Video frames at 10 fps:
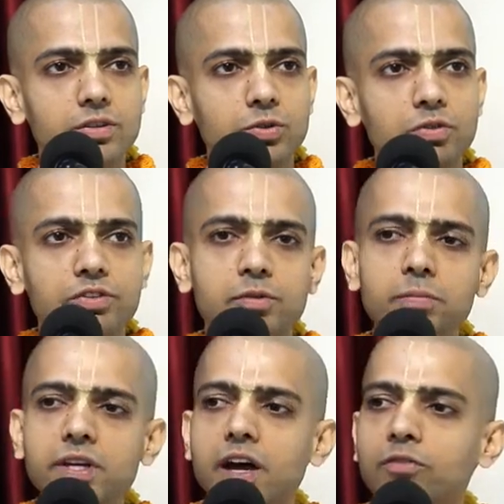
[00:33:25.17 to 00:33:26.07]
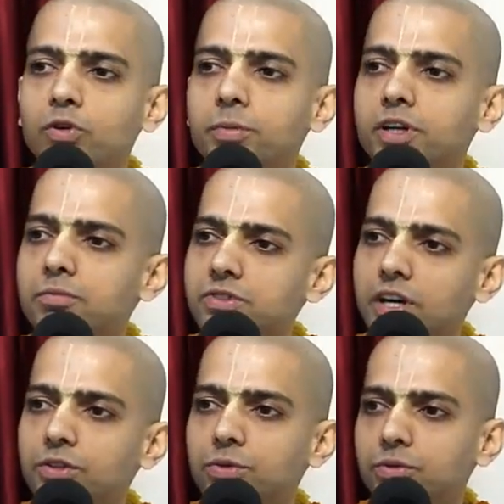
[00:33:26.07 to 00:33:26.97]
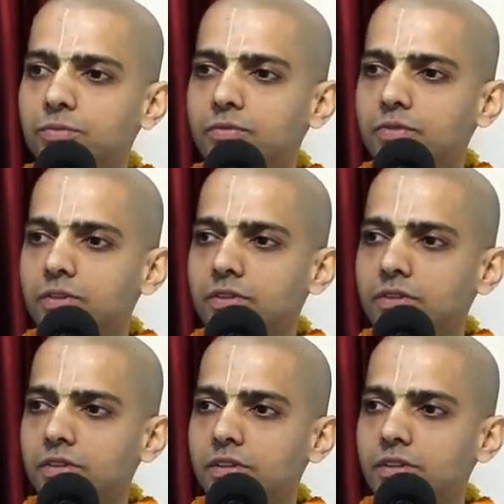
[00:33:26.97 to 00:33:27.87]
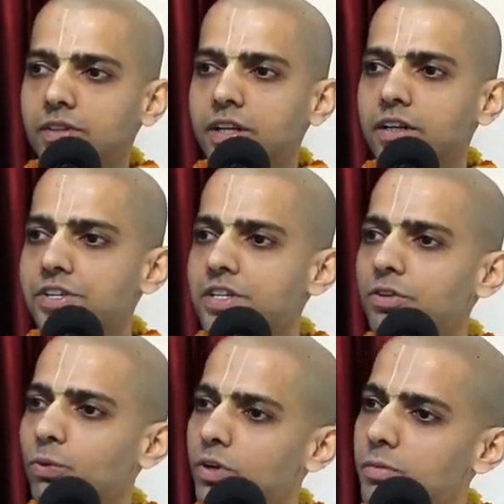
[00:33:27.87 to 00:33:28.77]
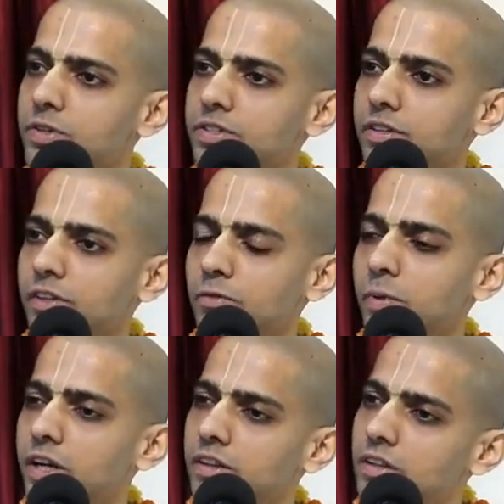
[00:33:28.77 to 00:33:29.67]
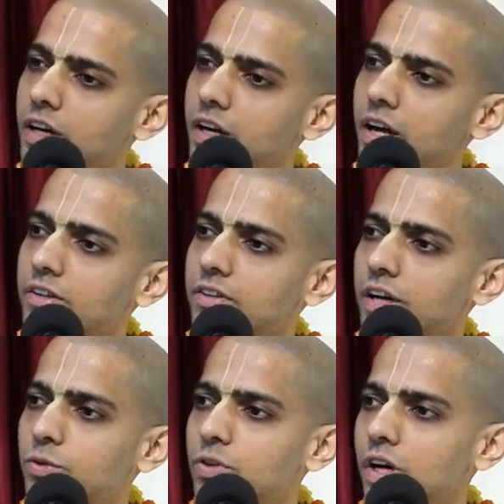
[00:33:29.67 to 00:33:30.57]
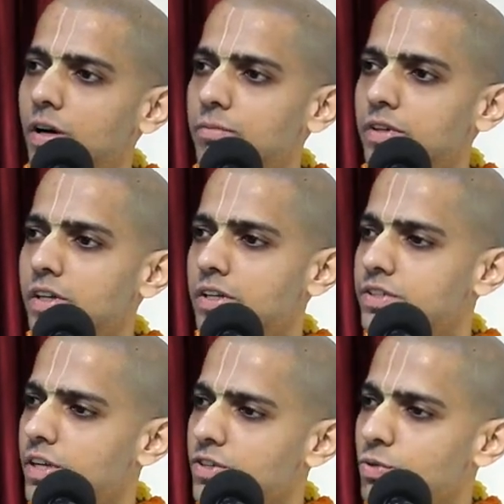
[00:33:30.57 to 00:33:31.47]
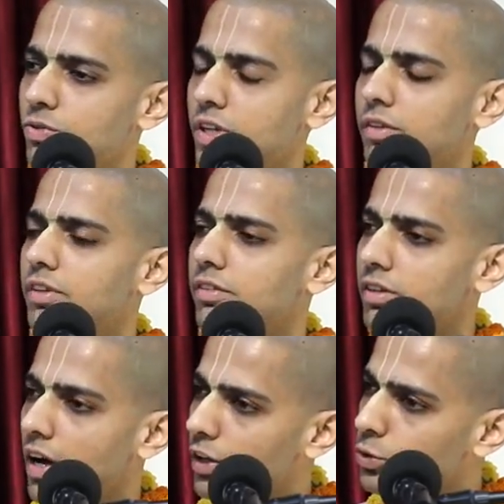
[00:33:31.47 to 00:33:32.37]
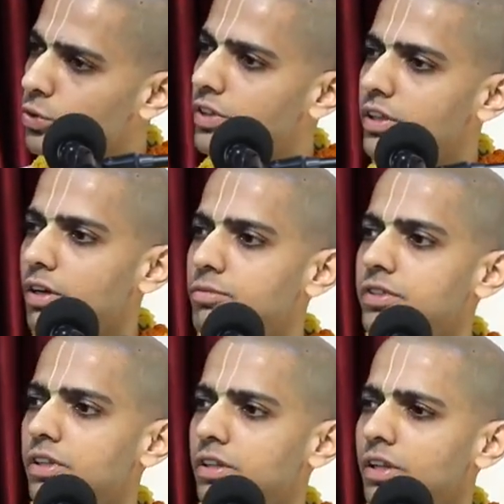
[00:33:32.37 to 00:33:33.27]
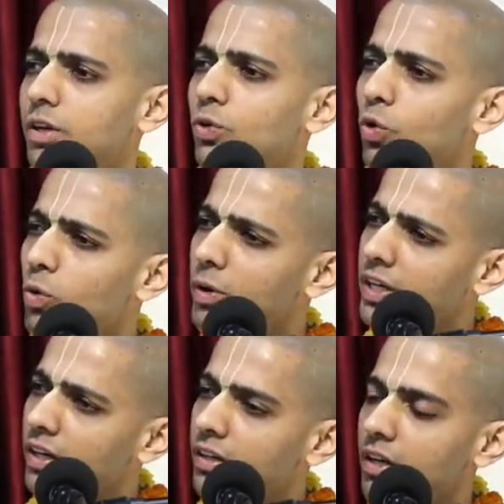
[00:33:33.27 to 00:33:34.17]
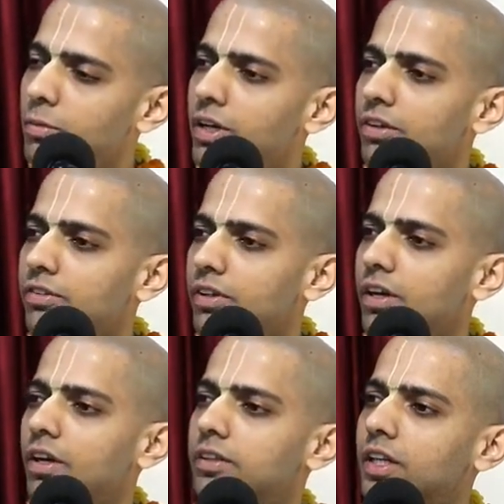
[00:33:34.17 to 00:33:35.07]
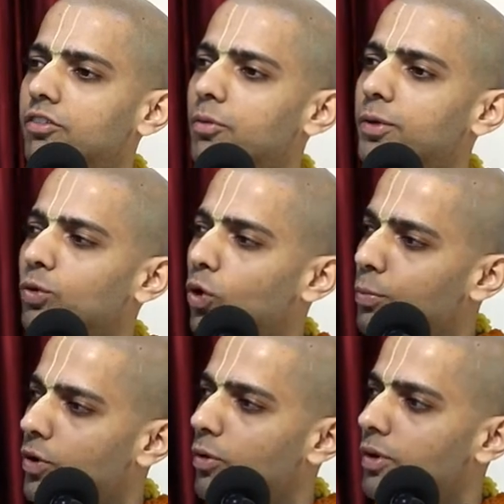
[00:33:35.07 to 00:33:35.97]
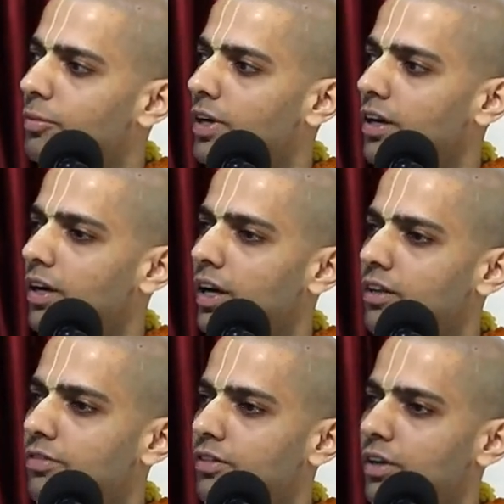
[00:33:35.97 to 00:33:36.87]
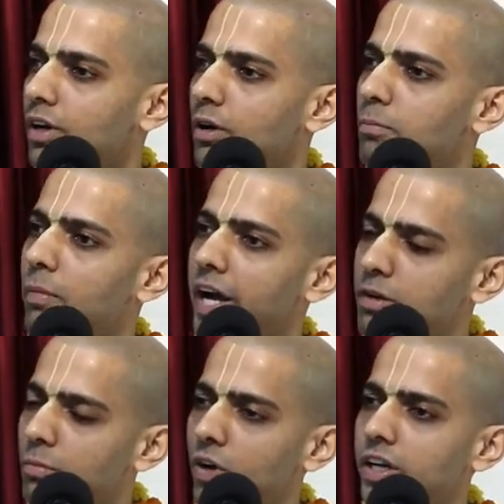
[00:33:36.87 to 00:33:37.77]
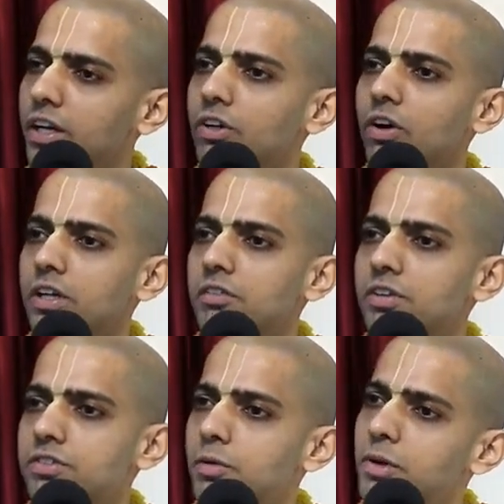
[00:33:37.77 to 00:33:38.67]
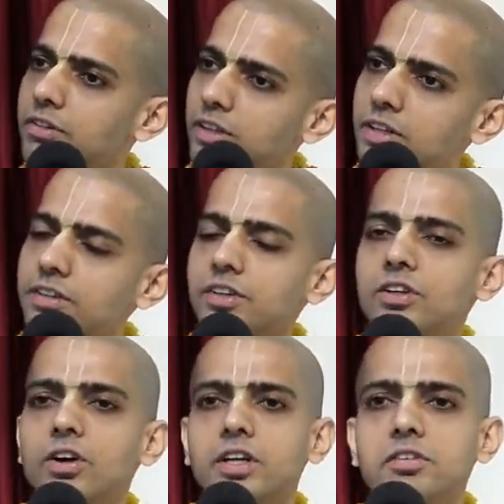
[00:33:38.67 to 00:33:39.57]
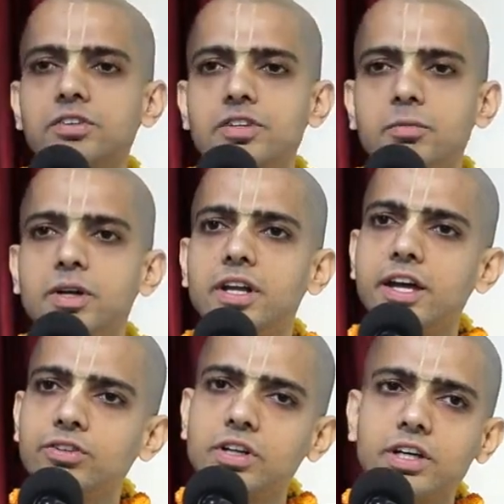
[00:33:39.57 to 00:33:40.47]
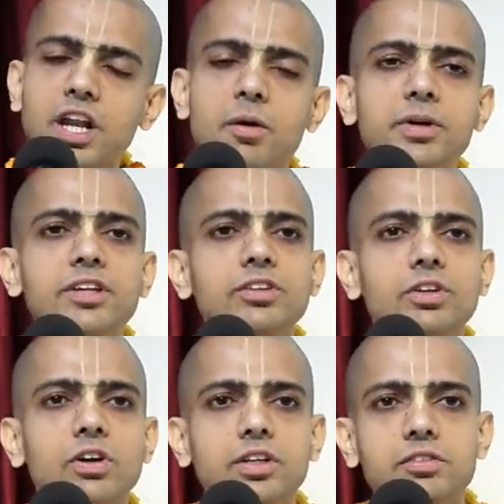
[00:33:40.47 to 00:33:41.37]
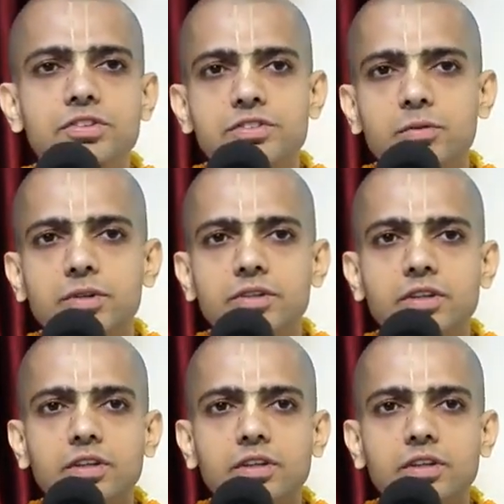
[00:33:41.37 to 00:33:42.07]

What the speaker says: So we simply have to become sadhu. Then Krishna's only business is paritranaya sadhunam. Just to save the sadhus, he comes here. Then nobody can trouble us. There will be no problem in our life. Mind, body cannot give us trouble. Others cannot give us trouble. Natural calamities cannot give us trouble.